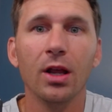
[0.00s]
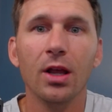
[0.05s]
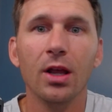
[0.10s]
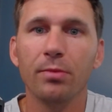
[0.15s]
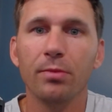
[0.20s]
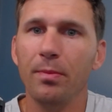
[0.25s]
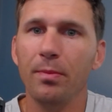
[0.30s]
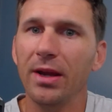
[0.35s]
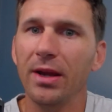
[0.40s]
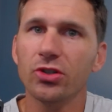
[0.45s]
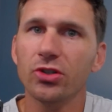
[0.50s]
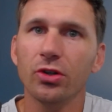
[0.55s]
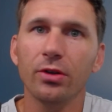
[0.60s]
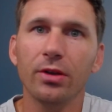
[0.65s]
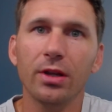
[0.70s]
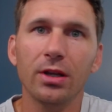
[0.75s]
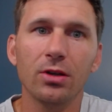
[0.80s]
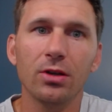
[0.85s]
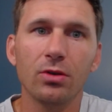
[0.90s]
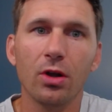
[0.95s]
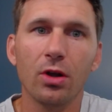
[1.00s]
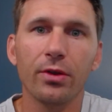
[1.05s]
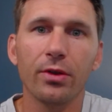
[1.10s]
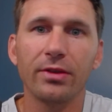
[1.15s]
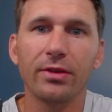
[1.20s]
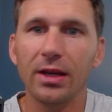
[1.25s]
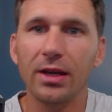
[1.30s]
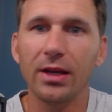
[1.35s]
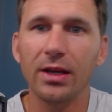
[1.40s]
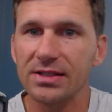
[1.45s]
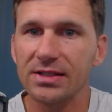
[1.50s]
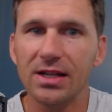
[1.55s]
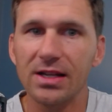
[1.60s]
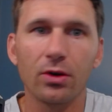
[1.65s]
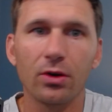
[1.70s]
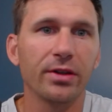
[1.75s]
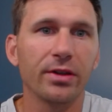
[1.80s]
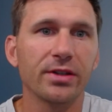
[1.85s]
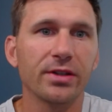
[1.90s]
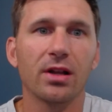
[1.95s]
but make sure that you know that they can set
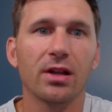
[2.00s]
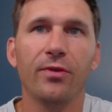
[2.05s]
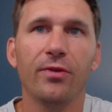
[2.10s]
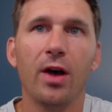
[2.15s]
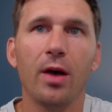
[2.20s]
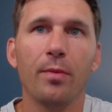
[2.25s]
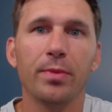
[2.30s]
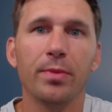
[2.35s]
all this stuff up,